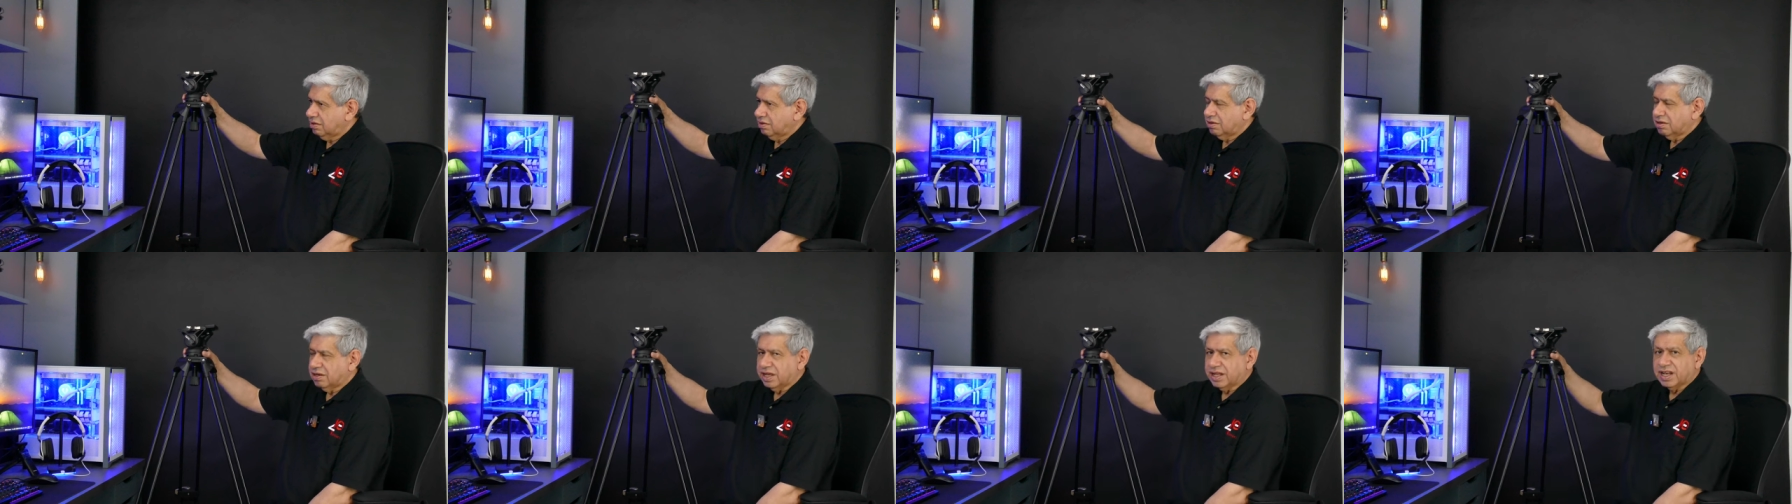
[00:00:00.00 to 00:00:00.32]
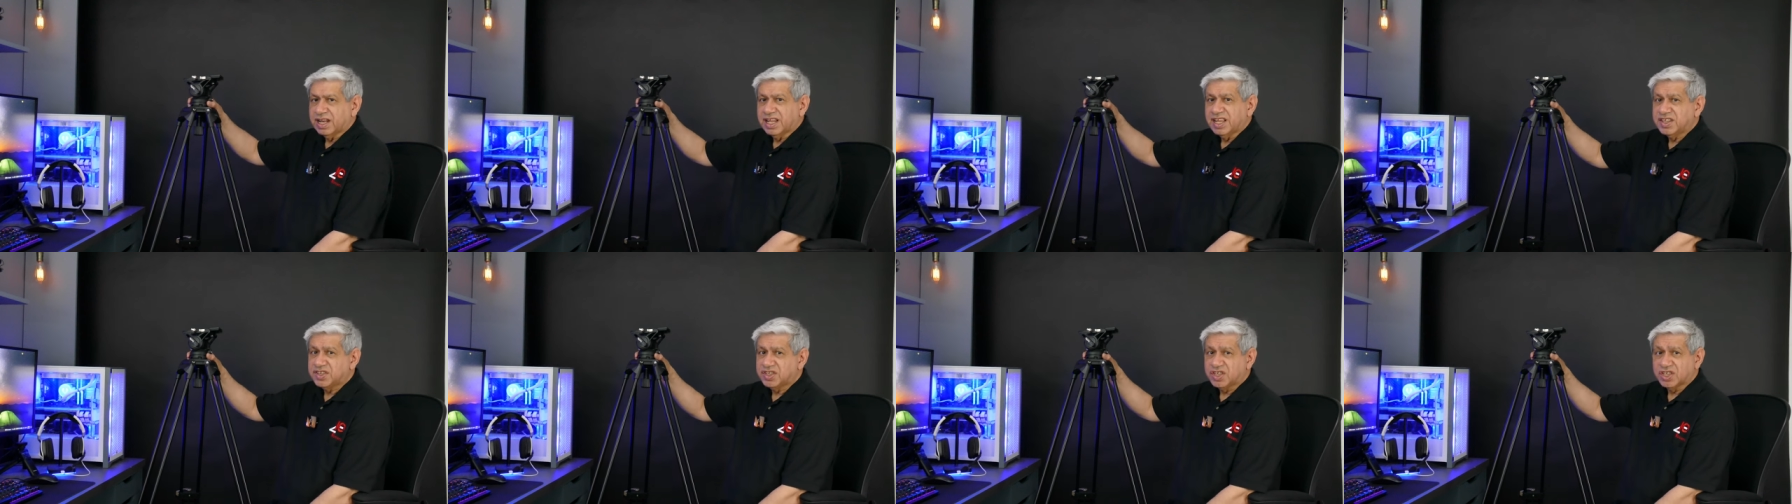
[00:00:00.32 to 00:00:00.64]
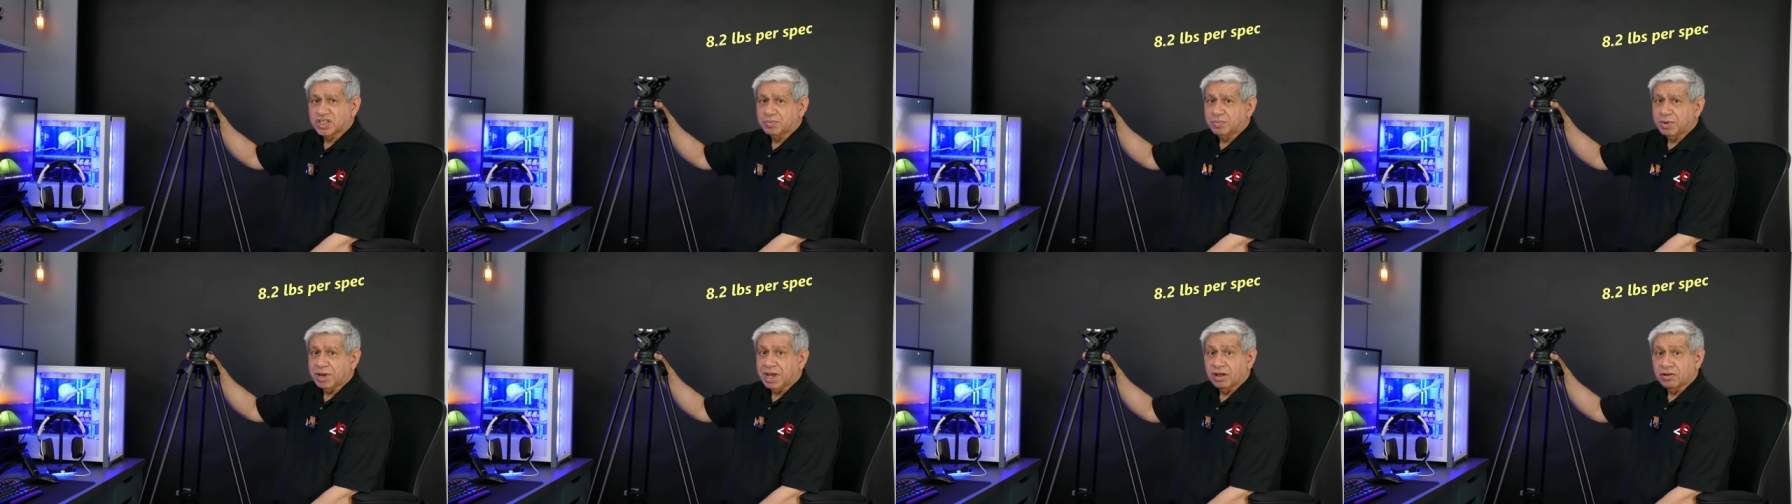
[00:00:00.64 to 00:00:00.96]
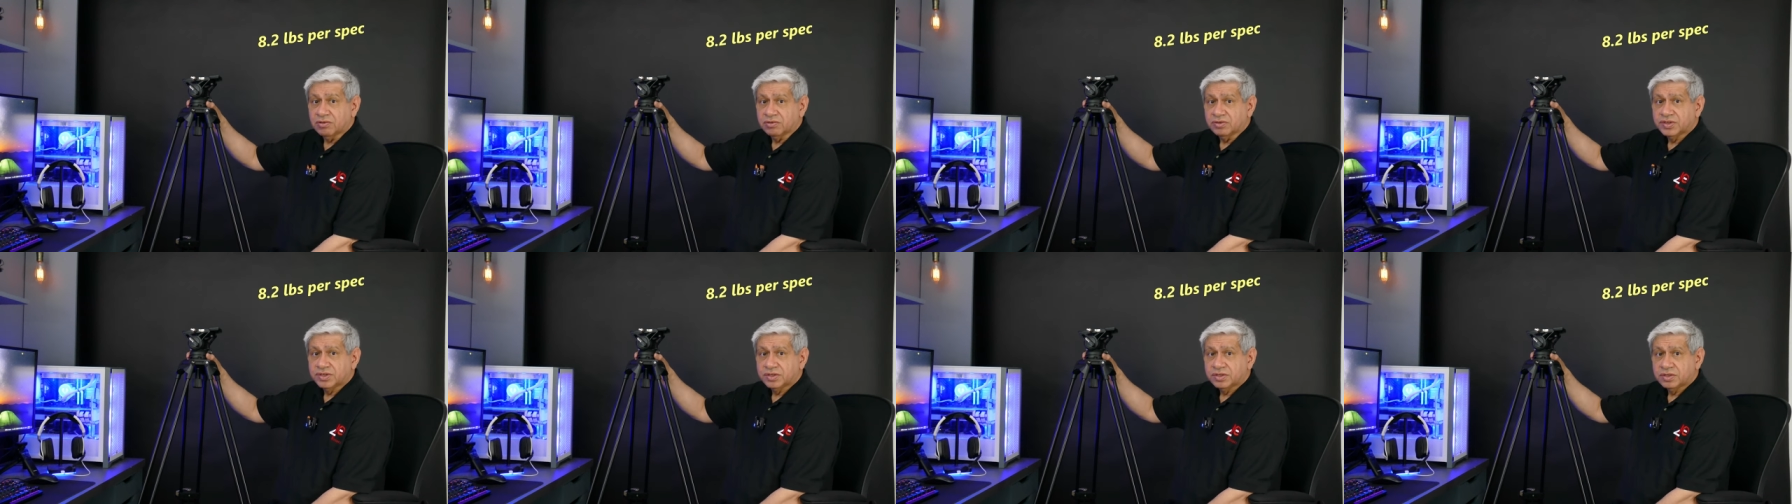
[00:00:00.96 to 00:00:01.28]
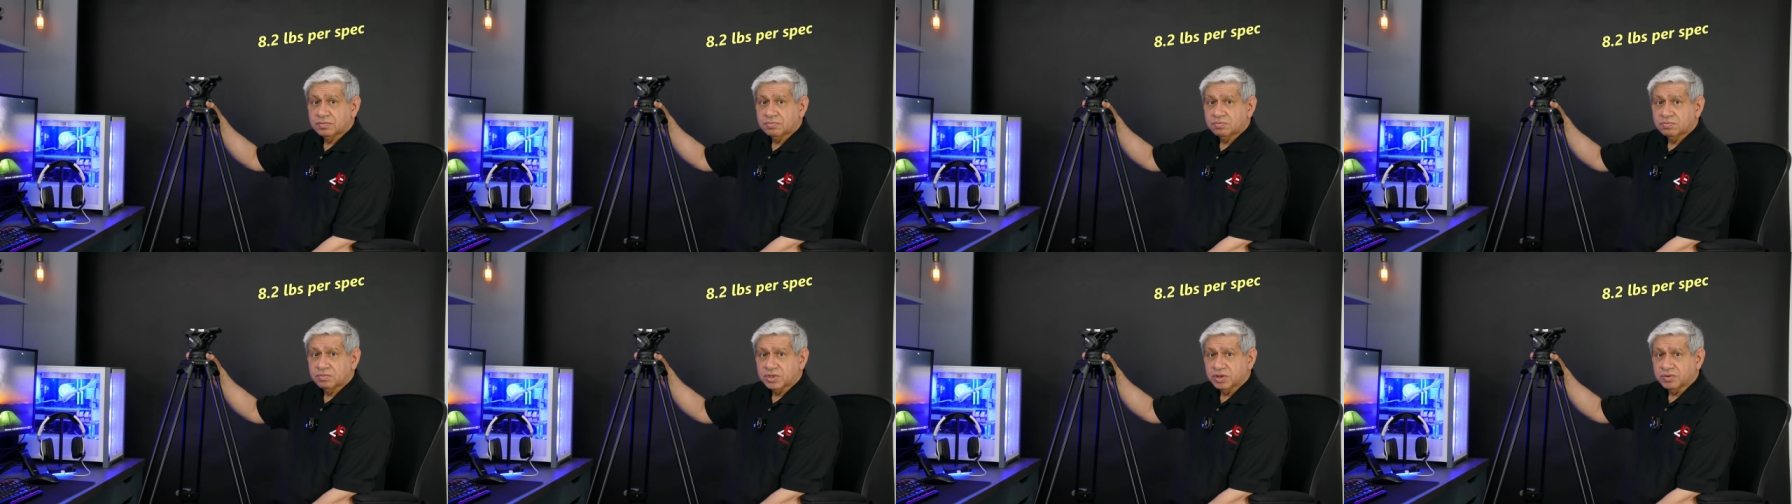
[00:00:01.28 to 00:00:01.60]
at least six pounds.
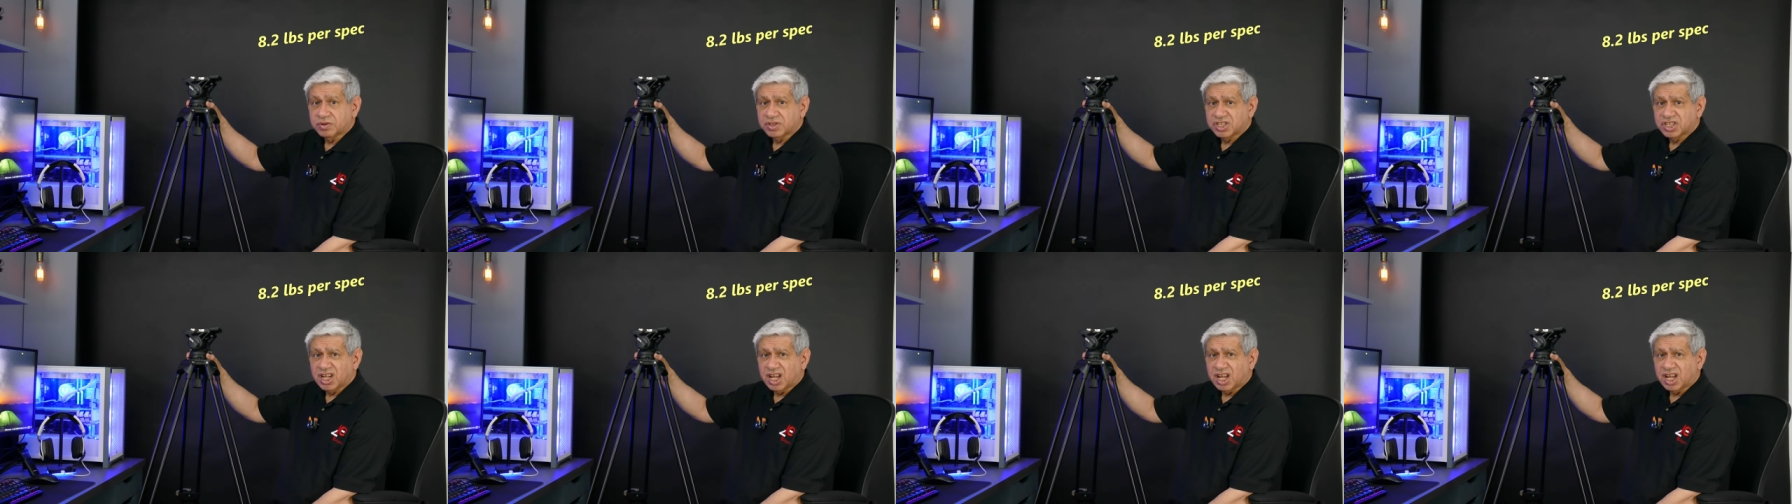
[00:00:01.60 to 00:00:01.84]
So it's